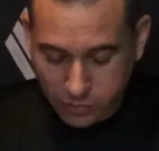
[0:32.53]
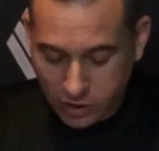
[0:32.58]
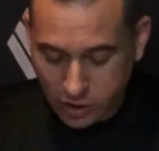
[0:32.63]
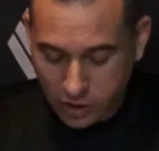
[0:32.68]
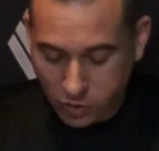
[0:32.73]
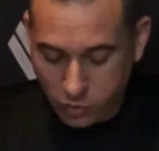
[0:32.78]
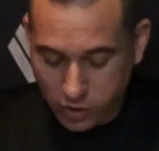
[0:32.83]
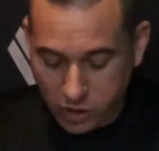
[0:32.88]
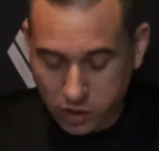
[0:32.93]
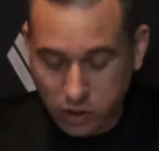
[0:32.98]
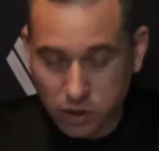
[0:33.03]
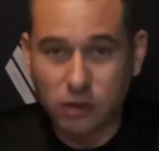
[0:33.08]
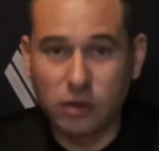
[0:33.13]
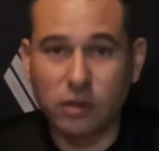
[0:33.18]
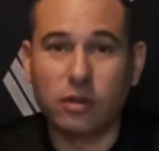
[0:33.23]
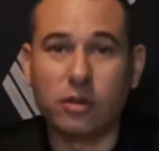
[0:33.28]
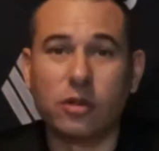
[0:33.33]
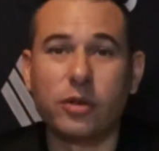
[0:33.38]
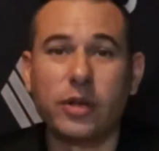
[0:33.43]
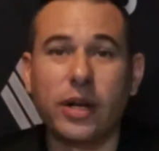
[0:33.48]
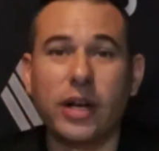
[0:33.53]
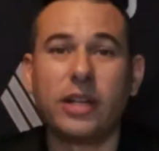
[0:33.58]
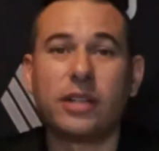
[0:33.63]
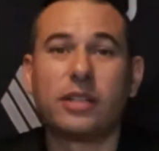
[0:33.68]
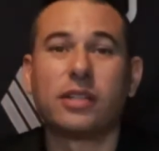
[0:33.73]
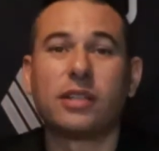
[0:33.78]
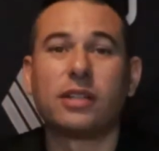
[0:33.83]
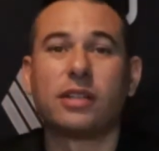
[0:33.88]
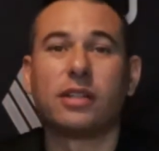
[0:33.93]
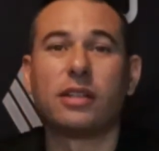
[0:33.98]
It will
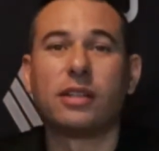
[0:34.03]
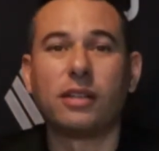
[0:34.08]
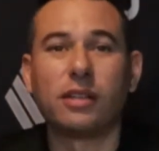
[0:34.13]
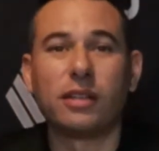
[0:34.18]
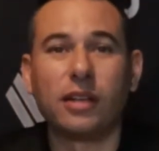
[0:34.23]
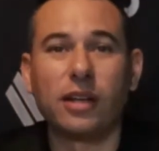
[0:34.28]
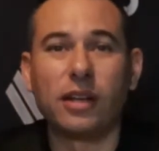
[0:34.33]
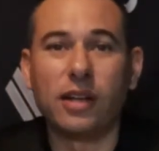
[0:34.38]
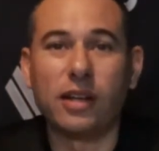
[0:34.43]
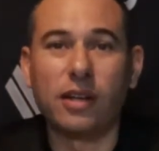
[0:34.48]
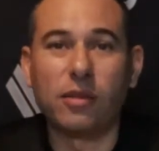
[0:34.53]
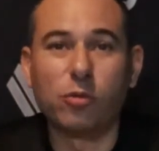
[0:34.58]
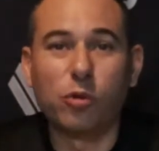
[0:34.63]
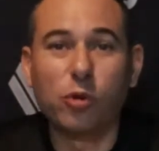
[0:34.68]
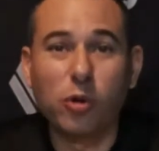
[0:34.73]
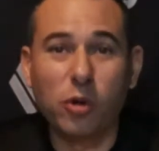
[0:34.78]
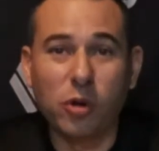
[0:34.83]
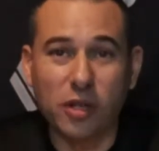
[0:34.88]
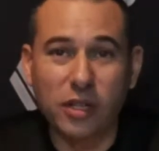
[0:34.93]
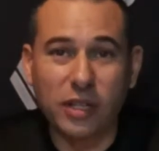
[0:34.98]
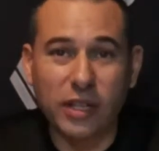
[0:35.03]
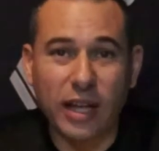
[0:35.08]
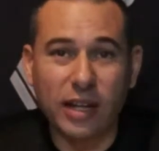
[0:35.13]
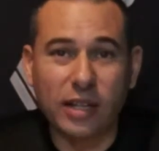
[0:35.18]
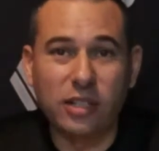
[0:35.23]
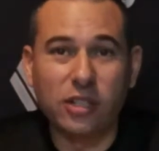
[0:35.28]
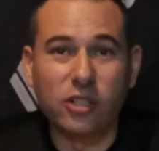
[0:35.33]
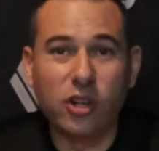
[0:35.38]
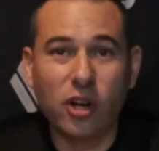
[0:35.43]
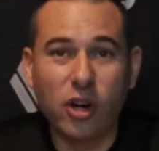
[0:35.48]
create a rule
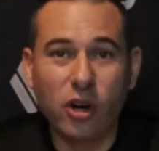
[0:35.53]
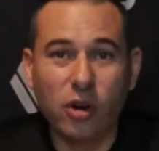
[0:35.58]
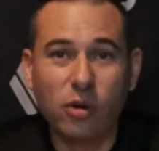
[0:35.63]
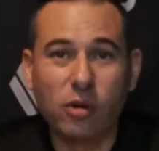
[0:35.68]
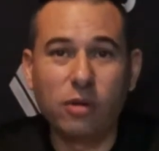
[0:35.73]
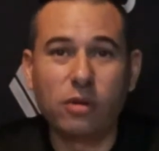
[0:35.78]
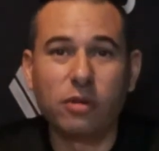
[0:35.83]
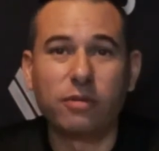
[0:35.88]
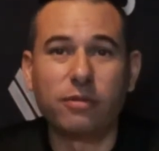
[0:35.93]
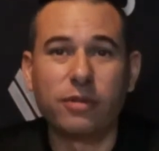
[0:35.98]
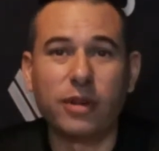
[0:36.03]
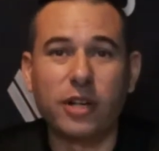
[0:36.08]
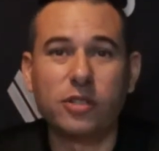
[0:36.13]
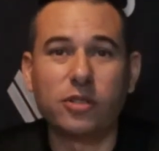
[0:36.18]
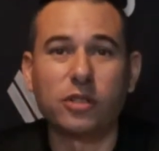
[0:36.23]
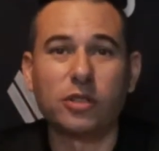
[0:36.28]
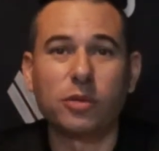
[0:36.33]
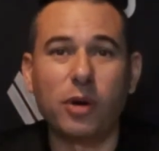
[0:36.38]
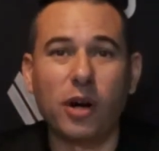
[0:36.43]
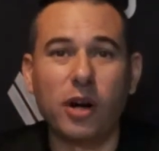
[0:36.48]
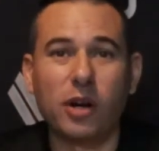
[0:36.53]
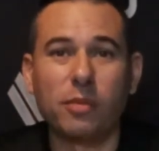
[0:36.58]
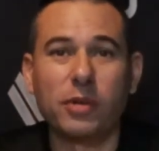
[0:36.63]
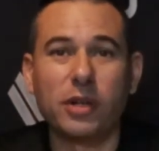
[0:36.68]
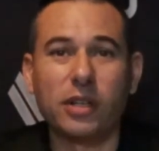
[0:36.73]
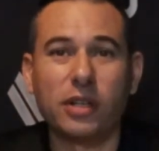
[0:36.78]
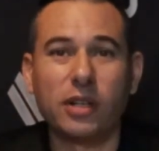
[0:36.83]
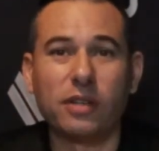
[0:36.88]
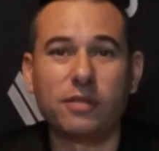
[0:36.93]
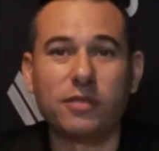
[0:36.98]
that no federal
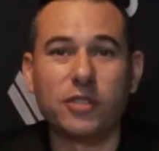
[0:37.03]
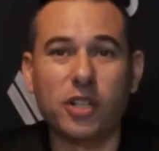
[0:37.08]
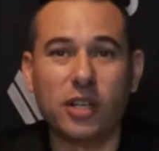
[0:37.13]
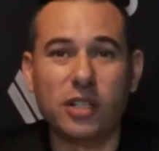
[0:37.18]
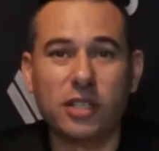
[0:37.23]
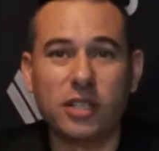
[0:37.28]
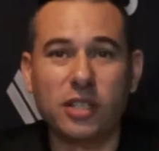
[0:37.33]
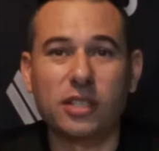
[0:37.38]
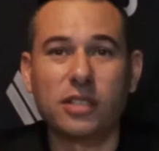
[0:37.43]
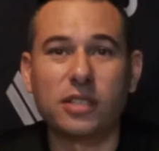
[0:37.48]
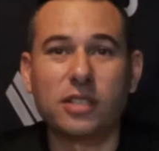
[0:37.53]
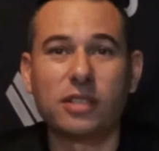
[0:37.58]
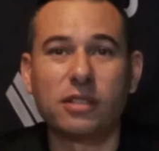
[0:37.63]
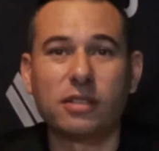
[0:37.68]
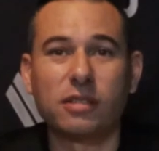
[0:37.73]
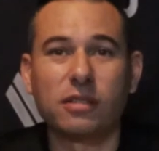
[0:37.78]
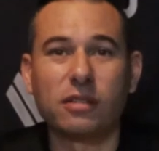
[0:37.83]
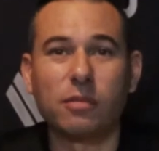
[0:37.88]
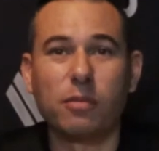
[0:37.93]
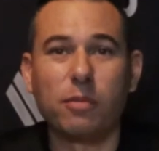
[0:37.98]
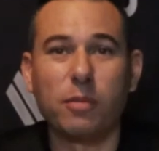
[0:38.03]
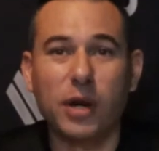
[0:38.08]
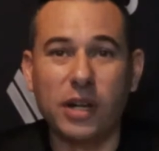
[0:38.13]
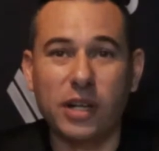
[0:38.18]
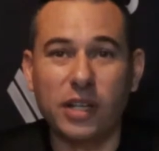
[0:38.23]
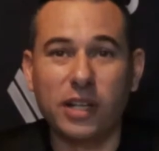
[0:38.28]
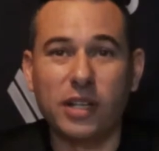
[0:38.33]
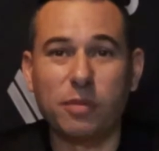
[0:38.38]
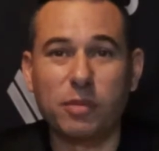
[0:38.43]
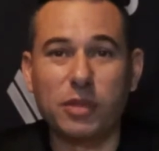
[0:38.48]
Department of Justice
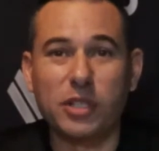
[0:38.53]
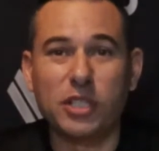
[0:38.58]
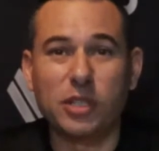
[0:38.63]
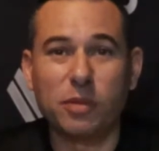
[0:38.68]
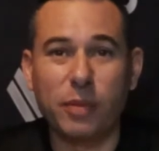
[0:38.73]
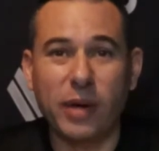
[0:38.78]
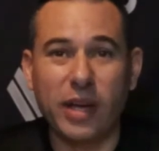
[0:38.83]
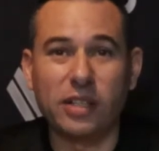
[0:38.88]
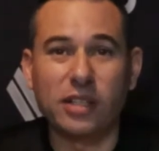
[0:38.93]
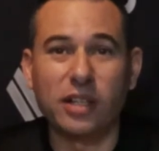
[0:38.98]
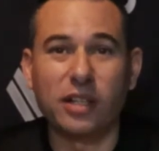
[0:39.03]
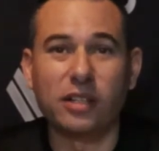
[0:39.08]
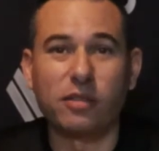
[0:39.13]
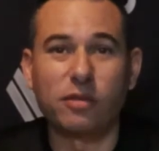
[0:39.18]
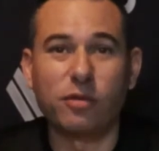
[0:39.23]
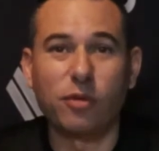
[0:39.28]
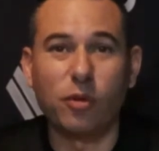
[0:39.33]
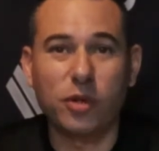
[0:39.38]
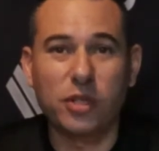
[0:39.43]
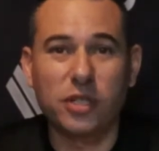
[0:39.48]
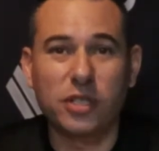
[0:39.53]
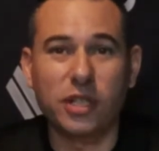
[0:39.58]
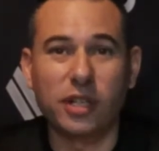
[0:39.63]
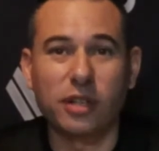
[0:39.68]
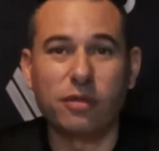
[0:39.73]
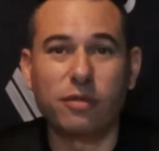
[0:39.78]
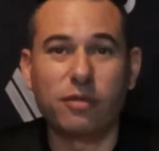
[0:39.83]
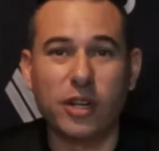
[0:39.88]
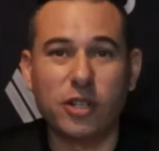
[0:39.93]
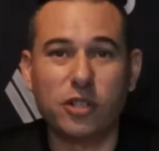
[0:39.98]
money can be spent on
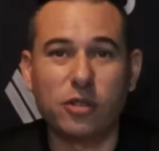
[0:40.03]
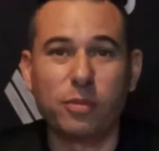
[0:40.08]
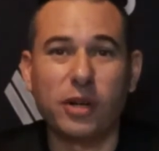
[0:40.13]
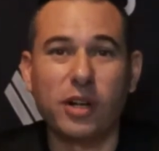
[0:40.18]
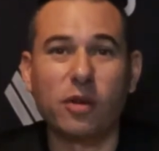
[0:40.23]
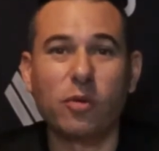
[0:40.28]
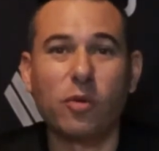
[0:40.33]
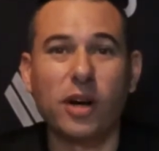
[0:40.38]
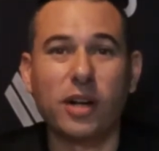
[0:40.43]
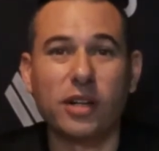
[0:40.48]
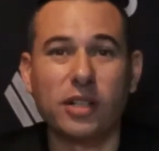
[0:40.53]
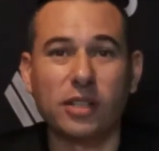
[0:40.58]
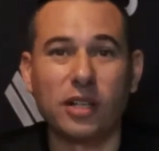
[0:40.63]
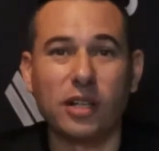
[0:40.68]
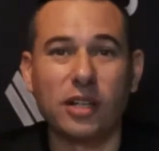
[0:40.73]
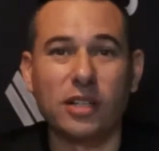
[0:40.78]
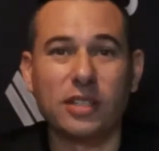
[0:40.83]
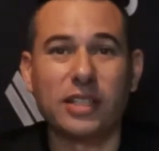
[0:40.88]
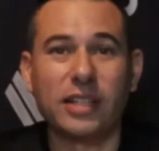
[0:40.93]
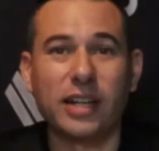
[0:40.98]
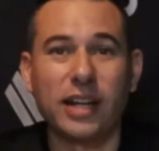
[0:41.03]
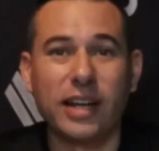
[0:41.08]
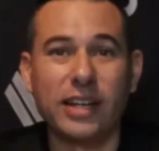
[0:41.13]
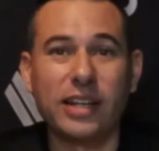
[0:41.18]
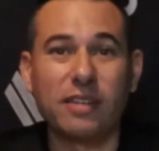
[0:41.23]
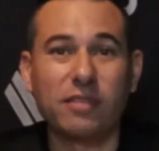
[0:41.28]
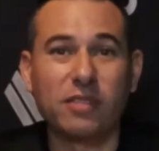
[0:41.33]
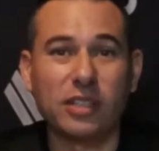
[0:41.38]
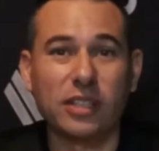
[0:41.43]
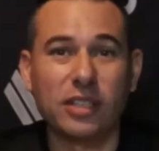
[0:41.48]
enforcing federal marijuana laws in any
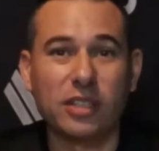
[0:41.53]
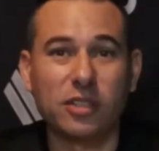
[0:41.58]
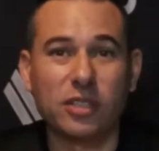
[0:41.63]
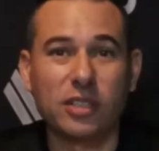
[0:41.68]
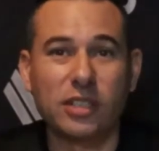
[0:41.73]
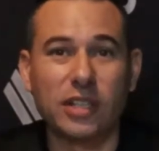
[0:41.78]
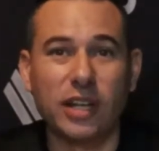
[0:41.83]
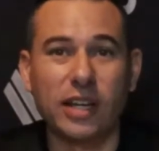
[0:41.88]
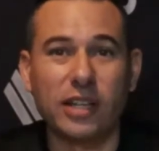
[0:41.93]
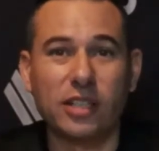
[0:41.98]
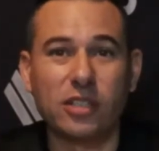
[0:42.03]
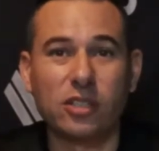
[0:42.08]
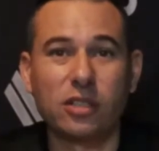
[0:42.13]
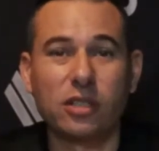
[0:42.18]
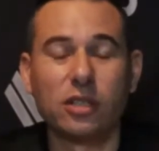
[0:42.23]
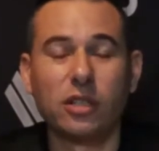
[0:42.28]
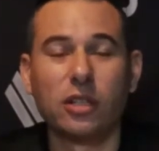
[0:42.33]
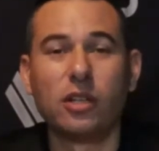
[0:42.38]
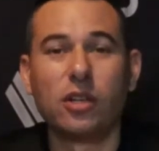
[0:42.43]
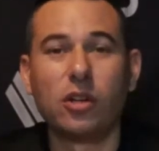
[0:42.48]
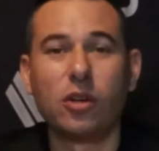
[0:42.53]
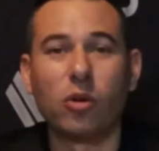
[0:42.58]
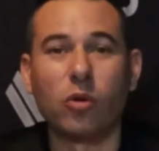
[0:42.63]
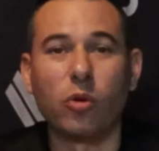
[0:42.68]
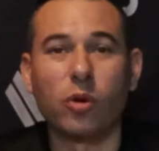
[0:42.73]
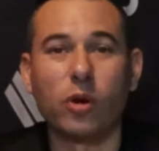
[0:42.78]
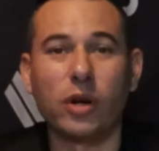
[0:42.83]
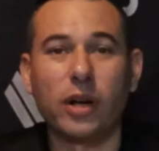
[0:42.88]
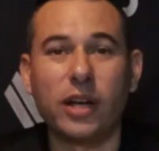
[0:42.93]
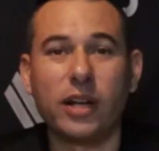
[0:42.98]
of the legal states
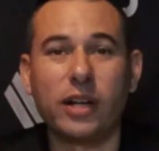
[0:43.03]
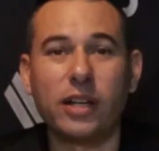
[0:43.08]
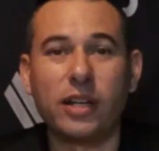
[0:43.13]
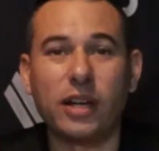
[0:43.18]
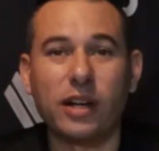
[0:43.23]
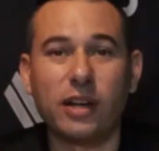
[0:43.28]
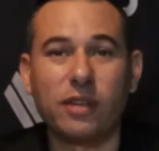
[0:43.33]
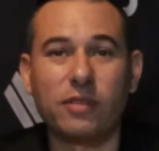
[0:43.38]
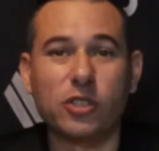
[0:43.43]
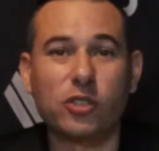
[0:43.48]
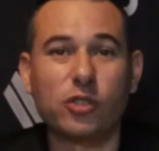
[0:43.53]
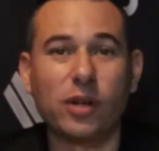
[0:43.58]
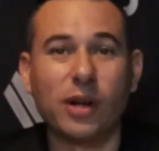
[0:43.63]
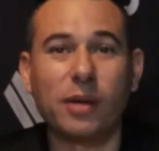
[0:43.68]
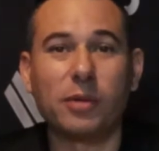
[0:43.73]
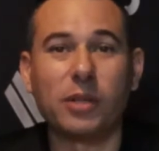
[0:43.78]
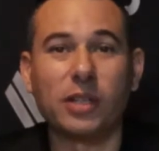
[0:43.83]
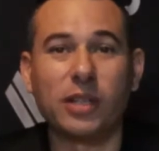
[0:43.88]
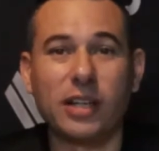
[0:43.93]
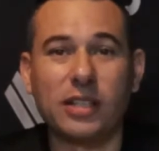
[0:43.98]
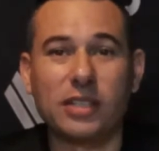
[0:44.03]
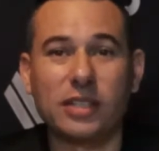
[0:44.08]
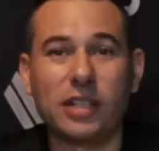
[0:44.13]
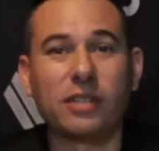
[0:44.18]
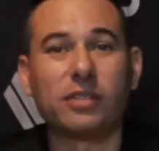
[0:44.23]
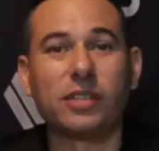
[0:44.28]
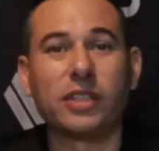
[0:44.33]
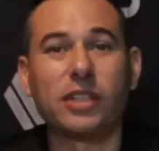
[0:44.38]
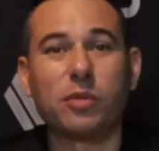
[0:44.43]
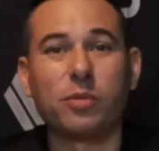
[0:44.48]
or any of the tribal lands that
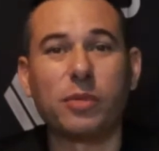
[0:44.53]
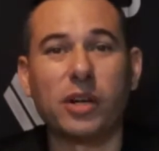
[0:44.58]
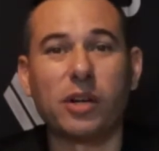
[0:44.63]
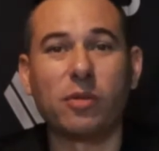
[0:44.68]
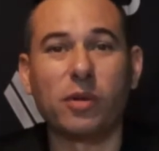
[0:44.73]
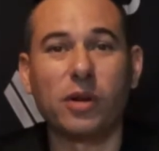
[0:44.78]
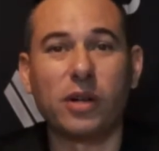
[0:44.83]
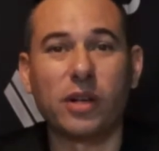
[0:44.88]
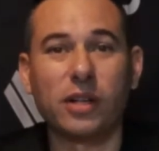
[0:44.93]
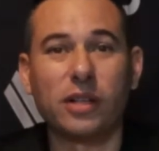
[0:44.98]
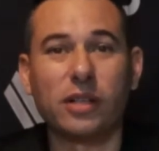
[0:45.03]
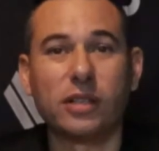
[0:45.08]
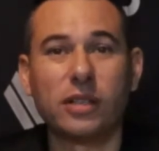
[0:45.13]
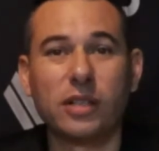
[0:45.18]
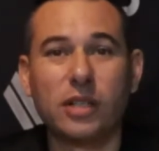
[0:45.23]
have legal marijuana.